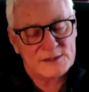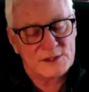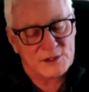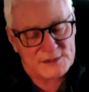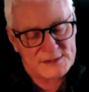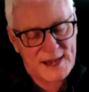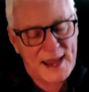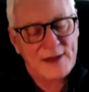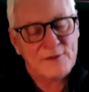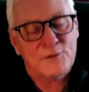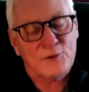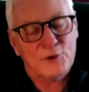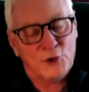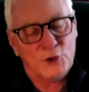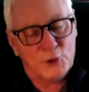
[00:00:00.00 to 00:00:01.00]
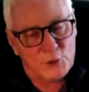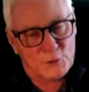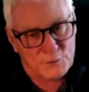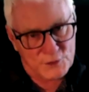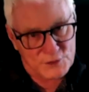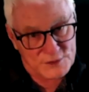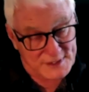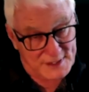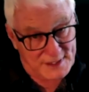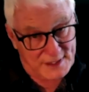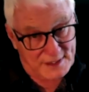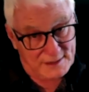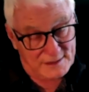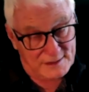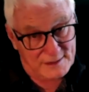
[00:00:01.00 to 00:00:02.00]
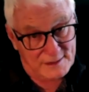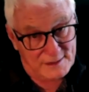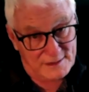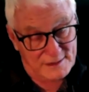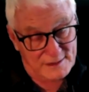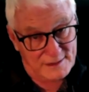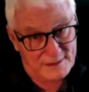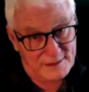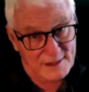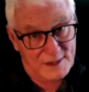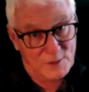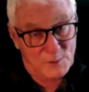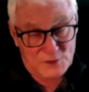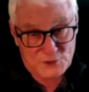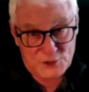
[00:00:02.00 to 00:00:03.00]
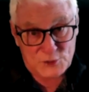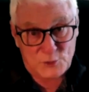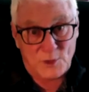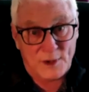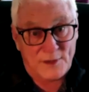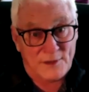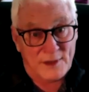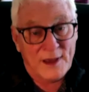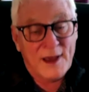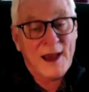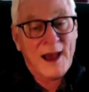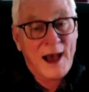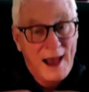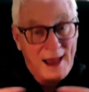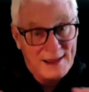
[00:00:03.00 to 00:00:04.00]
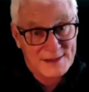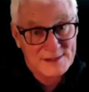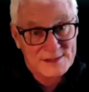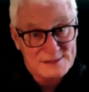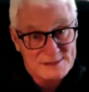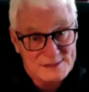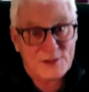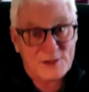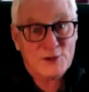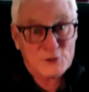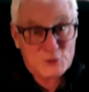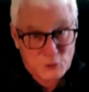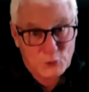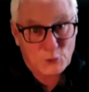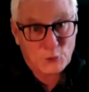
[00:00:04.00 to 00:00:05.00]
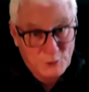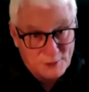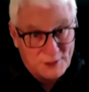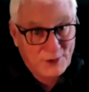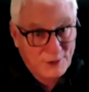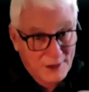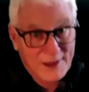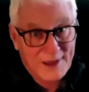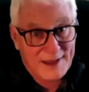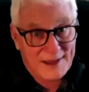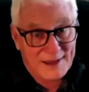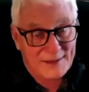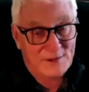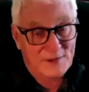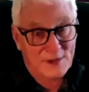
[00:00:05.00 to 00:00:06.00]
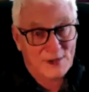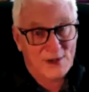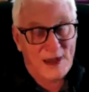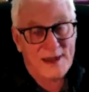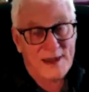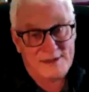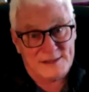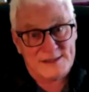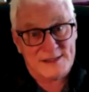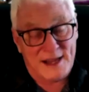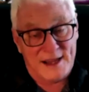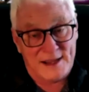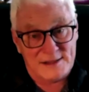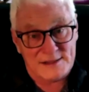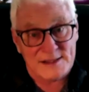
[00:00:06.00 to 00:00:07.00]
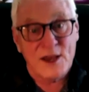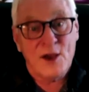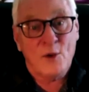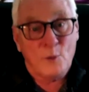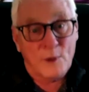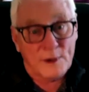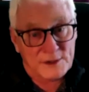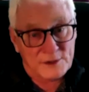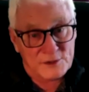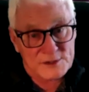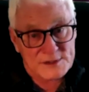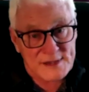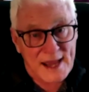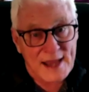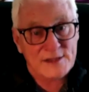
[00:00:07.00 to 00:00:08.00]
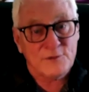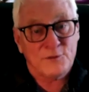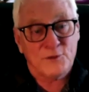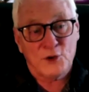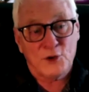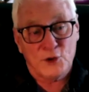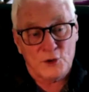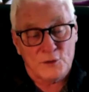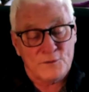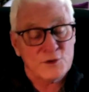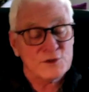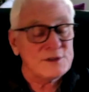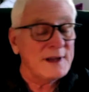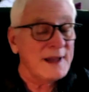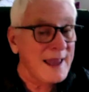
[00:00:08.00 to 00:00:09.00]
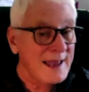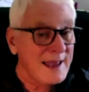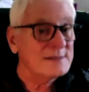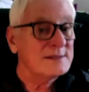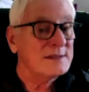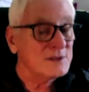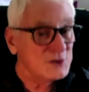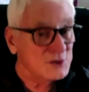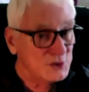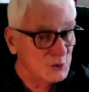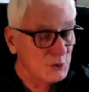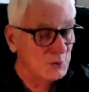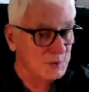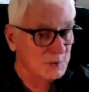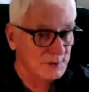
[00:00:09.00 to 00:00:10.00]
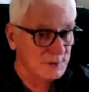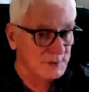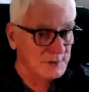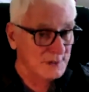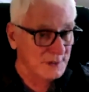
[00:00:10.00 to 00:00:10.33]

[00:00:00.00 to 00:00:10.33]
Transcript: Stanford University, which is one of the highest school, you know, in the United States, went to Stanford University as a student,